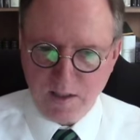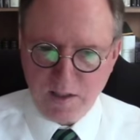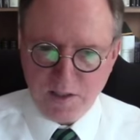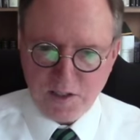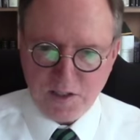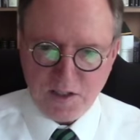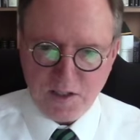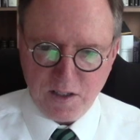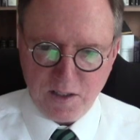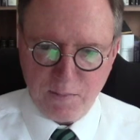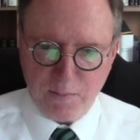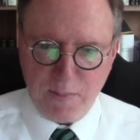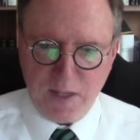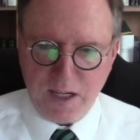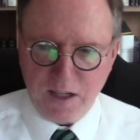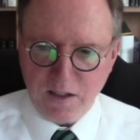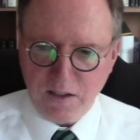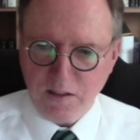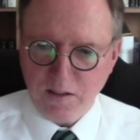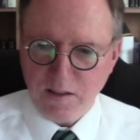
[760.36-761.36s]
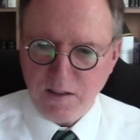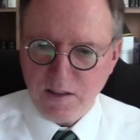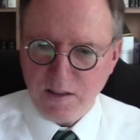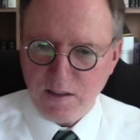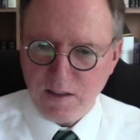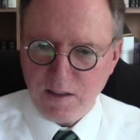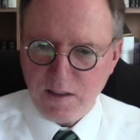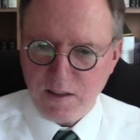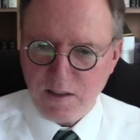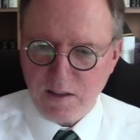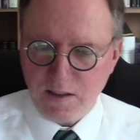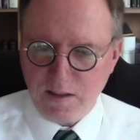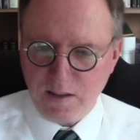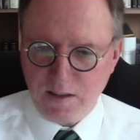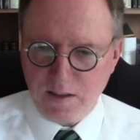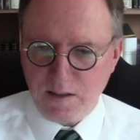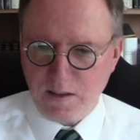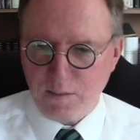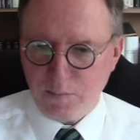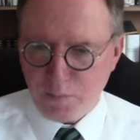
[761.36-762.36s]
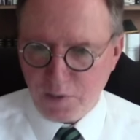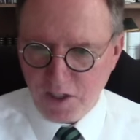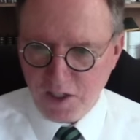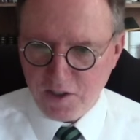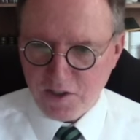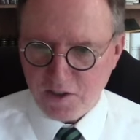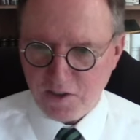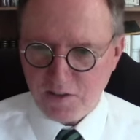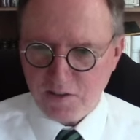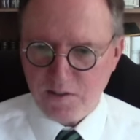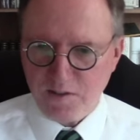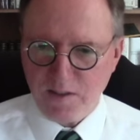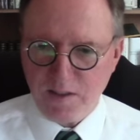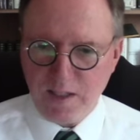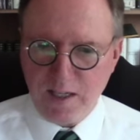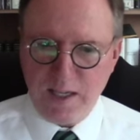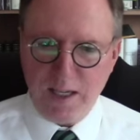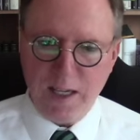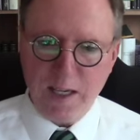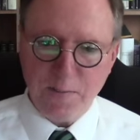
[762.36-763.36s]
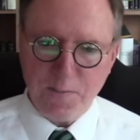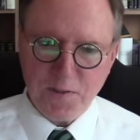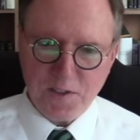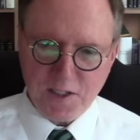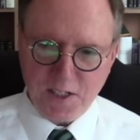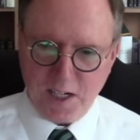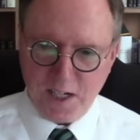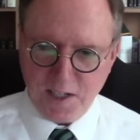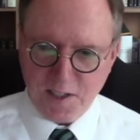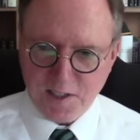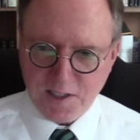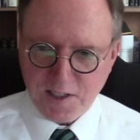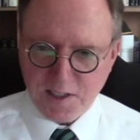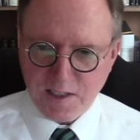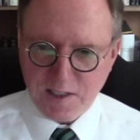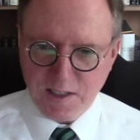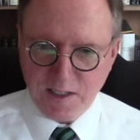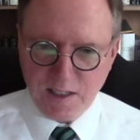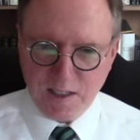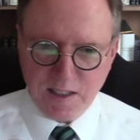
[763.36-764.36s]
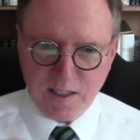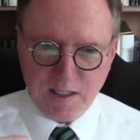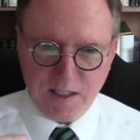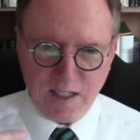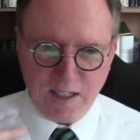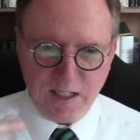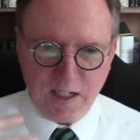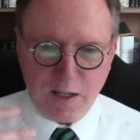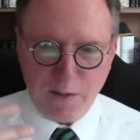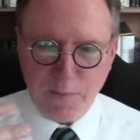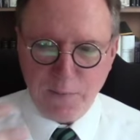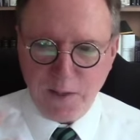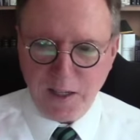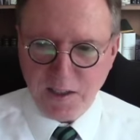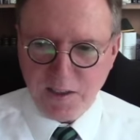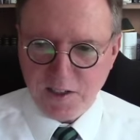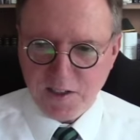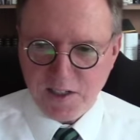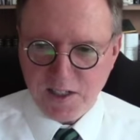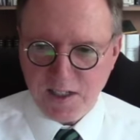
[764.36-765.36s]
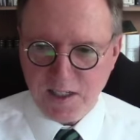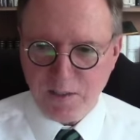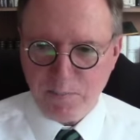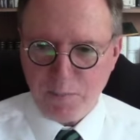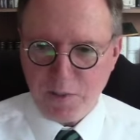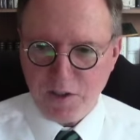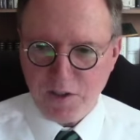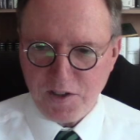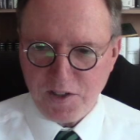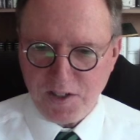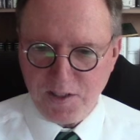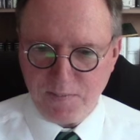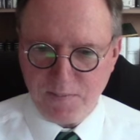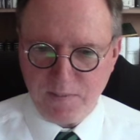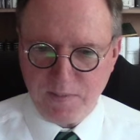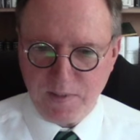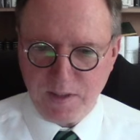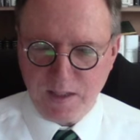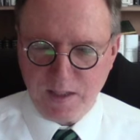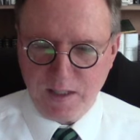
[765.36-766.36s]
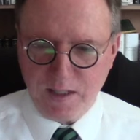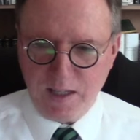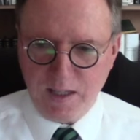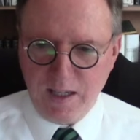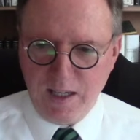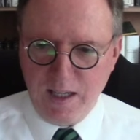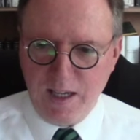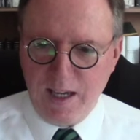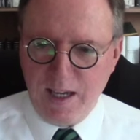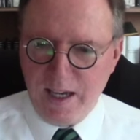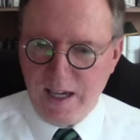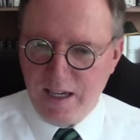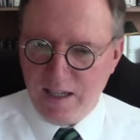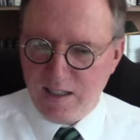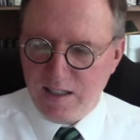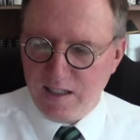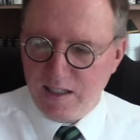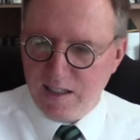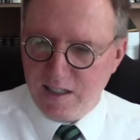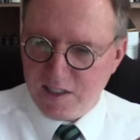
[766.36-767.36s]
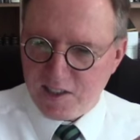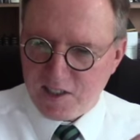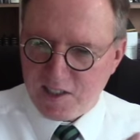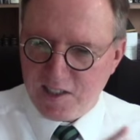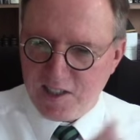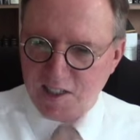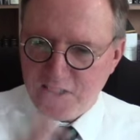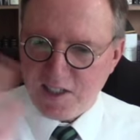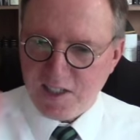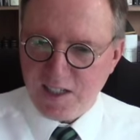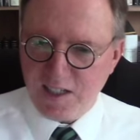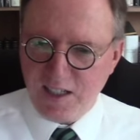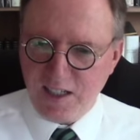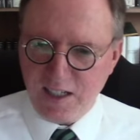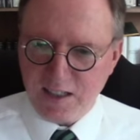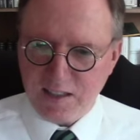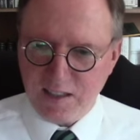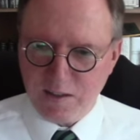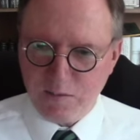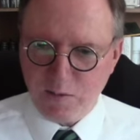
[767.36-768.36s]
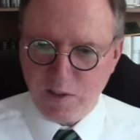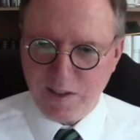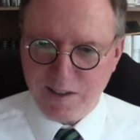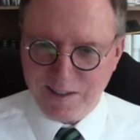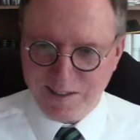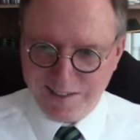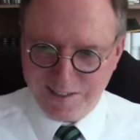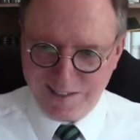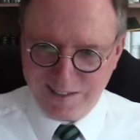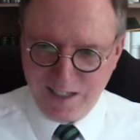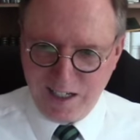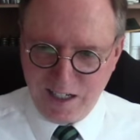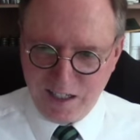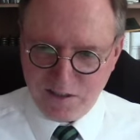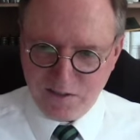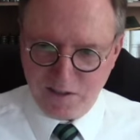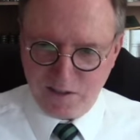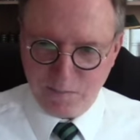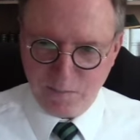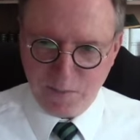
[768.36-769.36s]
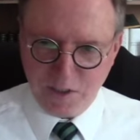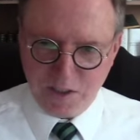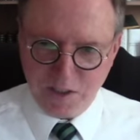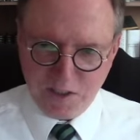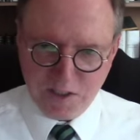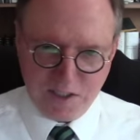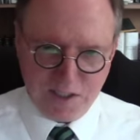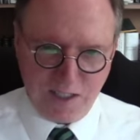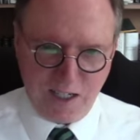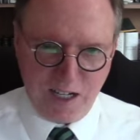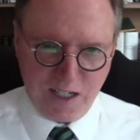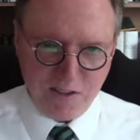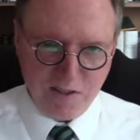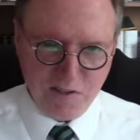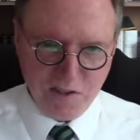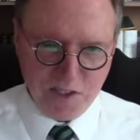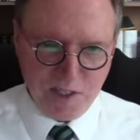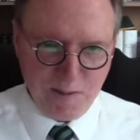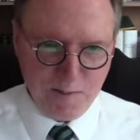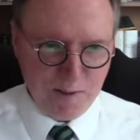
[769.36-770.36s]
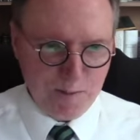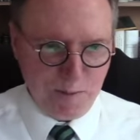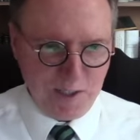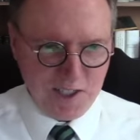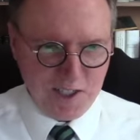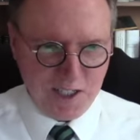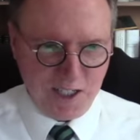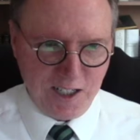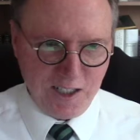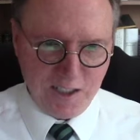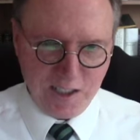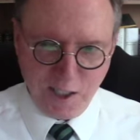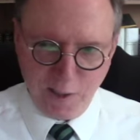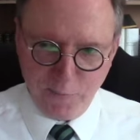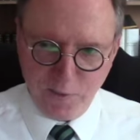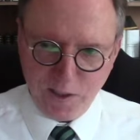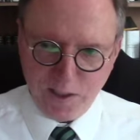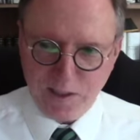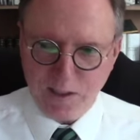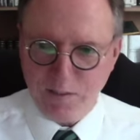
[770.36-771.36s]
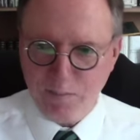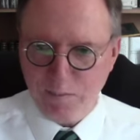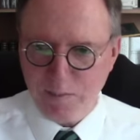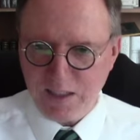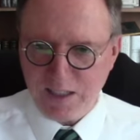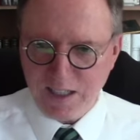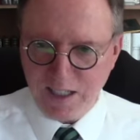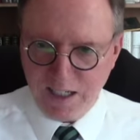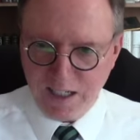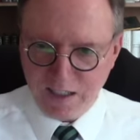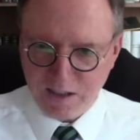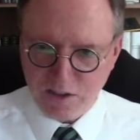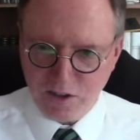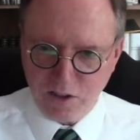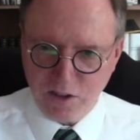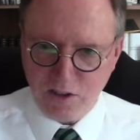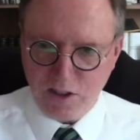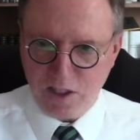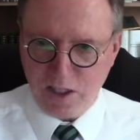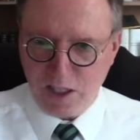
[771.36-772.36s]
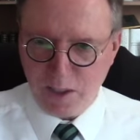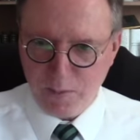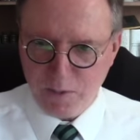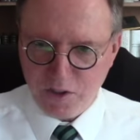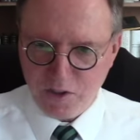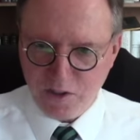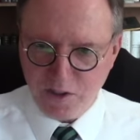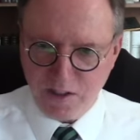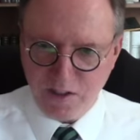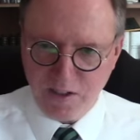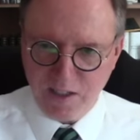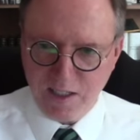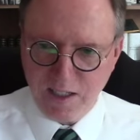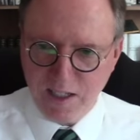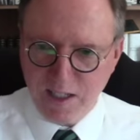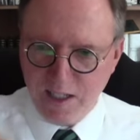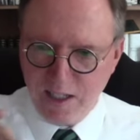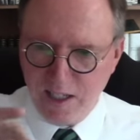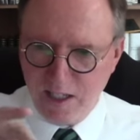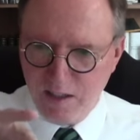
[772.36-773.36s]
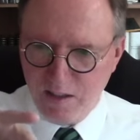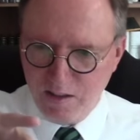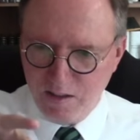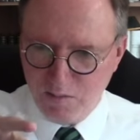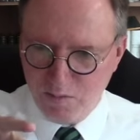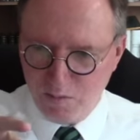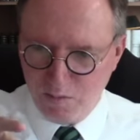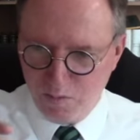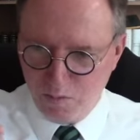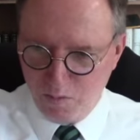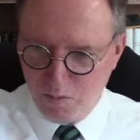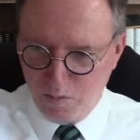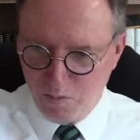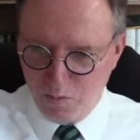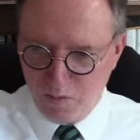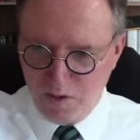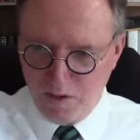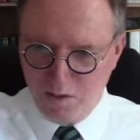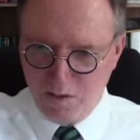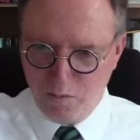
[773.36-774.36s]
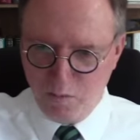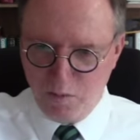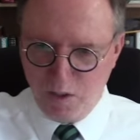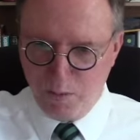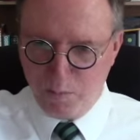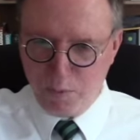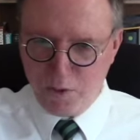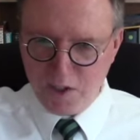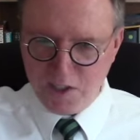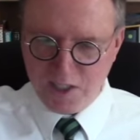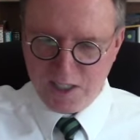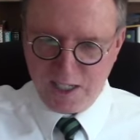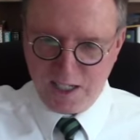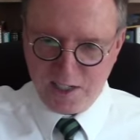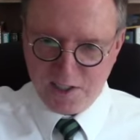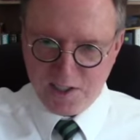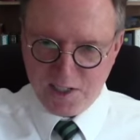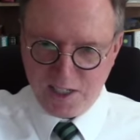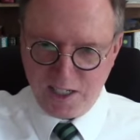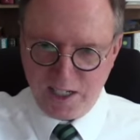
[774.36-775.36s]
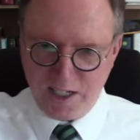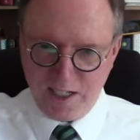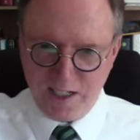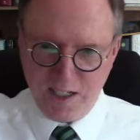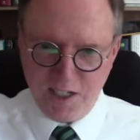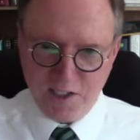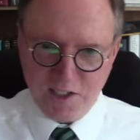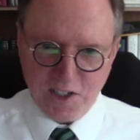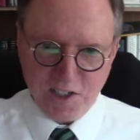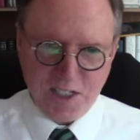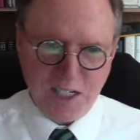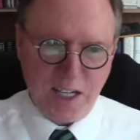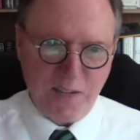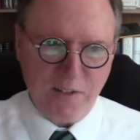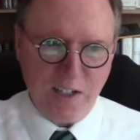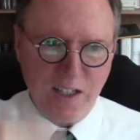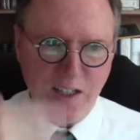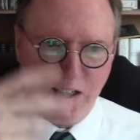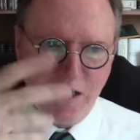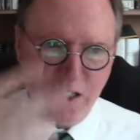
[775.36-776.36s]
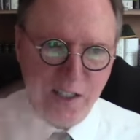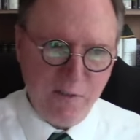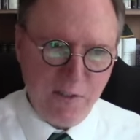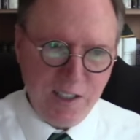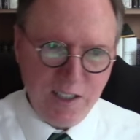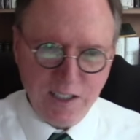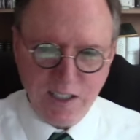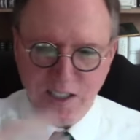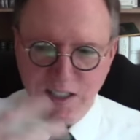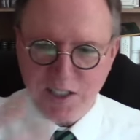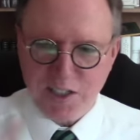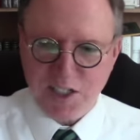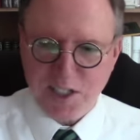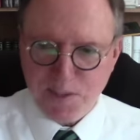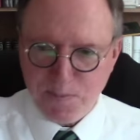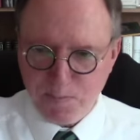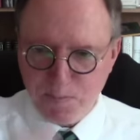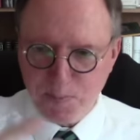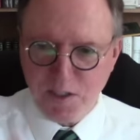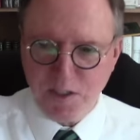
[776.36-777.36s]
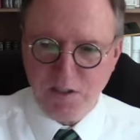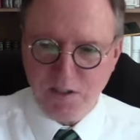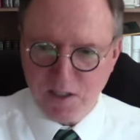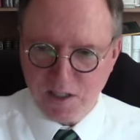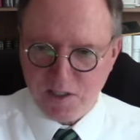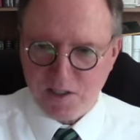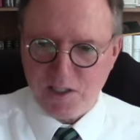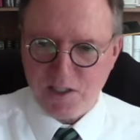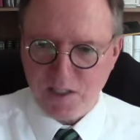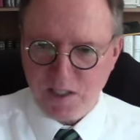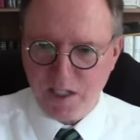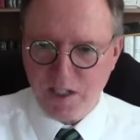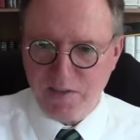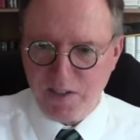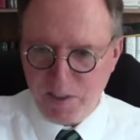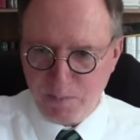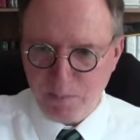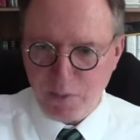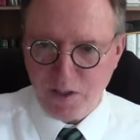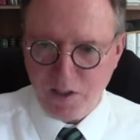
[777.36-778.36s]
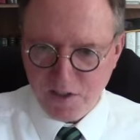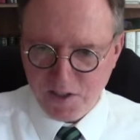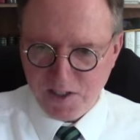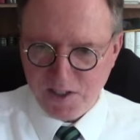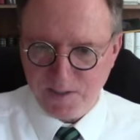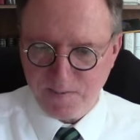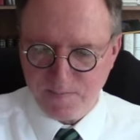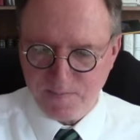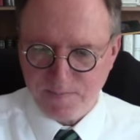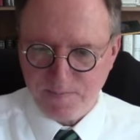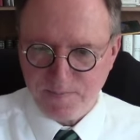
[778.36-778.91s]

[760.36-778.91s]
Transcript: So the modern preacher emphasizes that our faith is in a person, and it's disconnected with doctrine, because doctrine seems to be scientific, mechanical, arbitrary, and we want to push that aside and just have a living experience of a person.